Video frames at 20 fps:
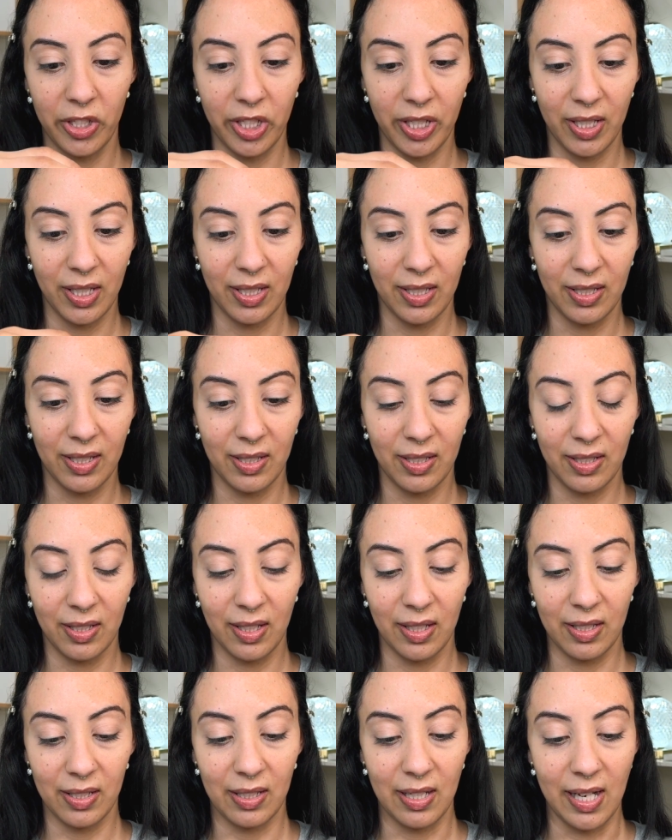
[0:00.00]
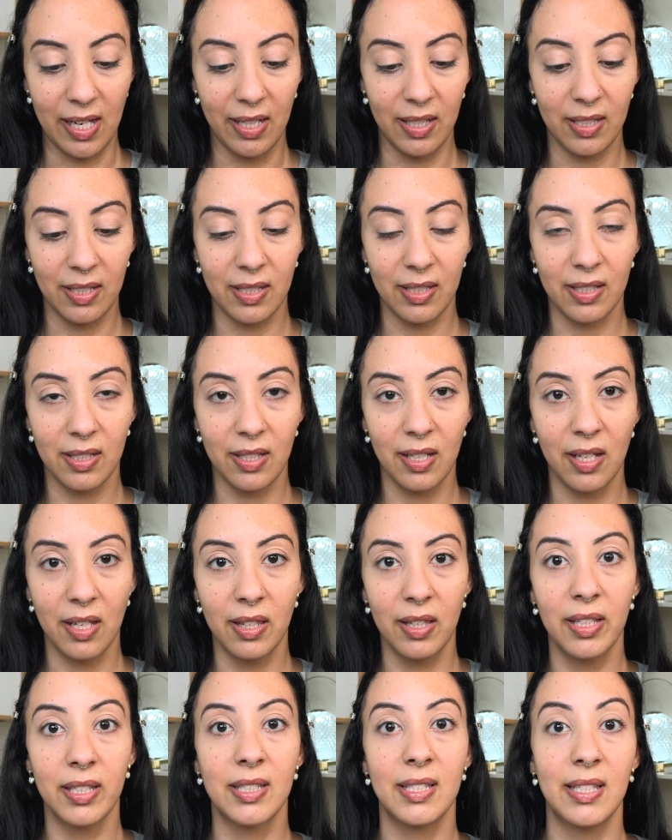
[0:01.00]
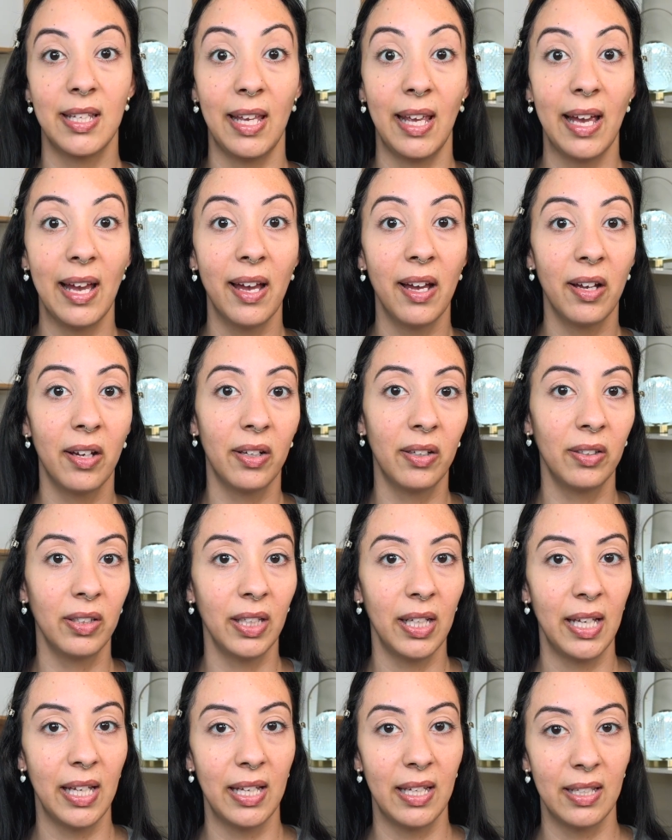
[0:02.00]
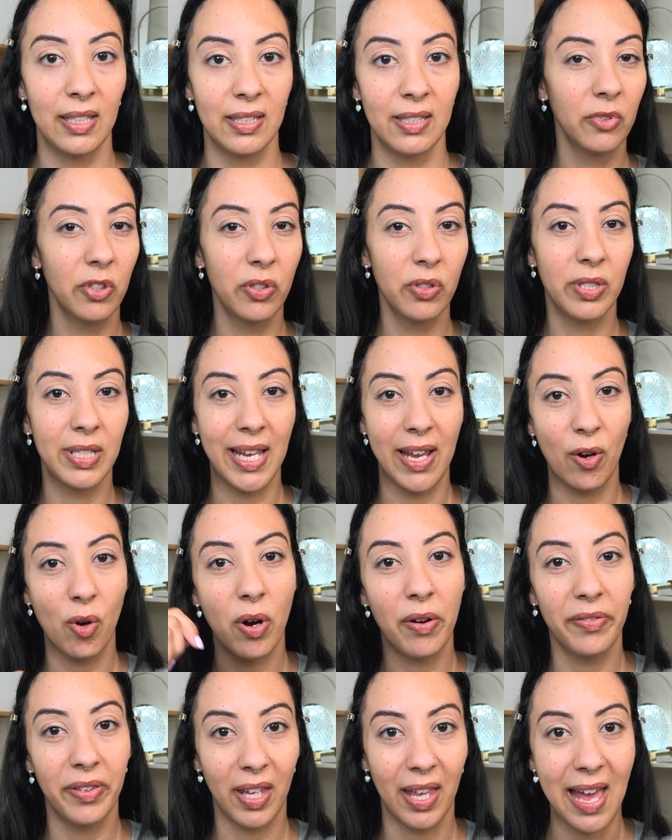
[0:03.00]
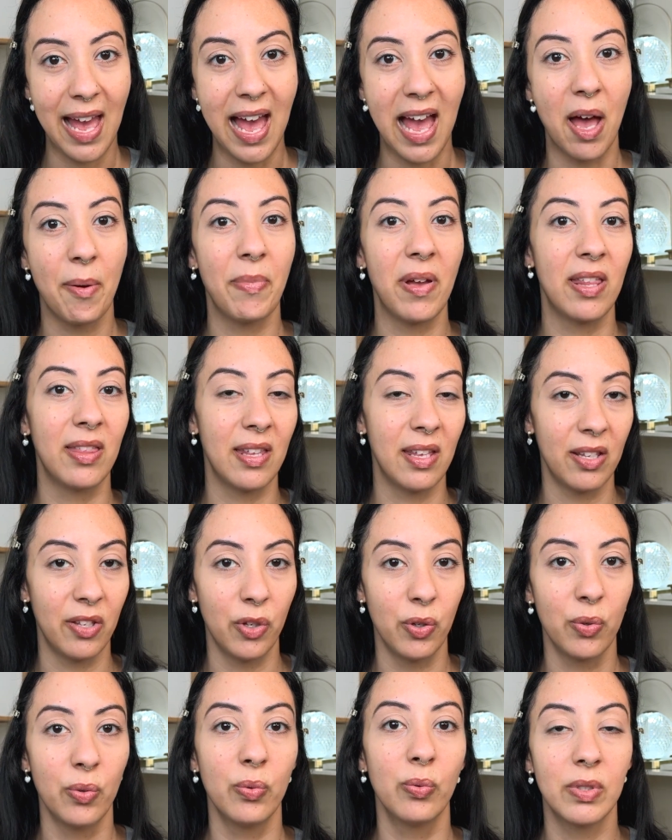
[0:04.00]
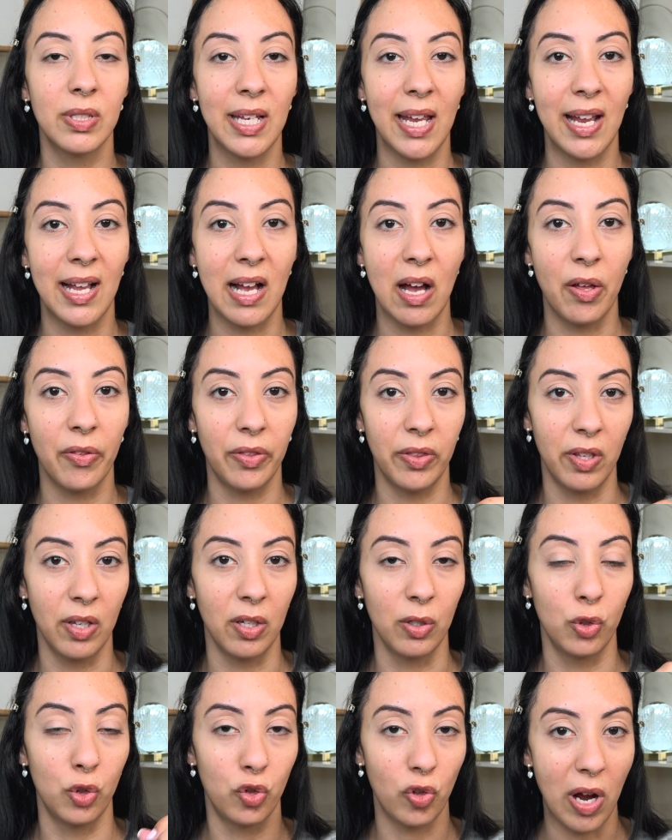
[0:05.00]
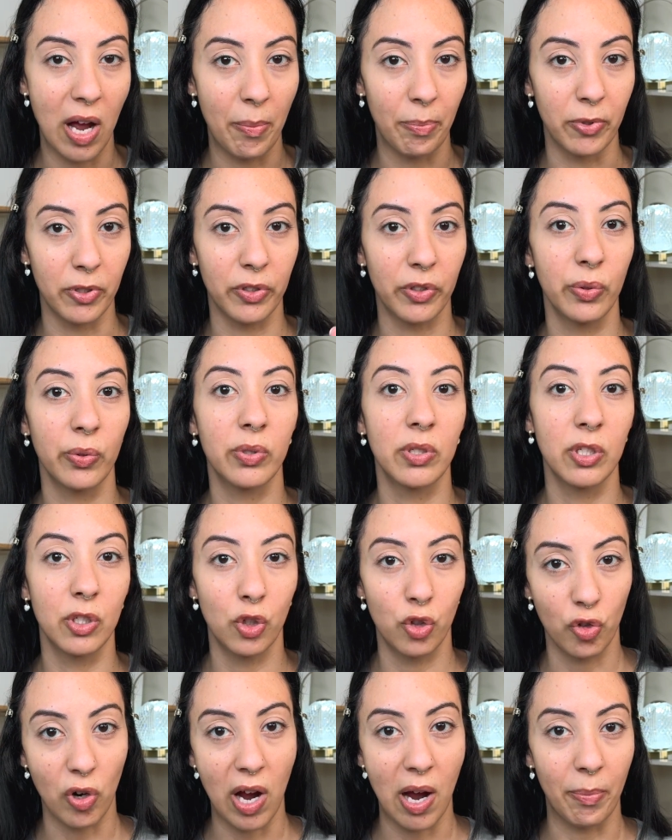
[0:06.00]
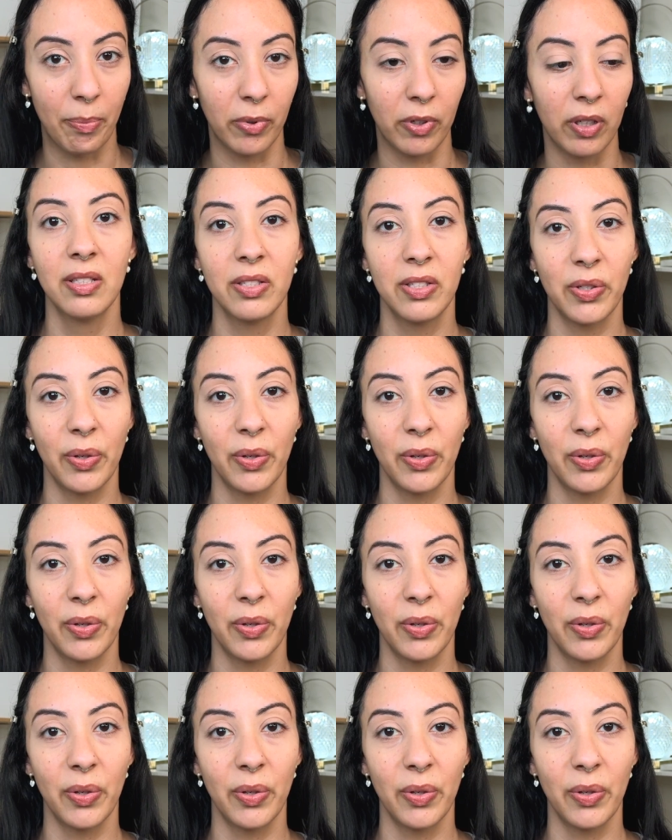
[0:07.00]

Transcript: is nice. The CL is you take off the cap and then you take out the dropper, so it's a dropper. So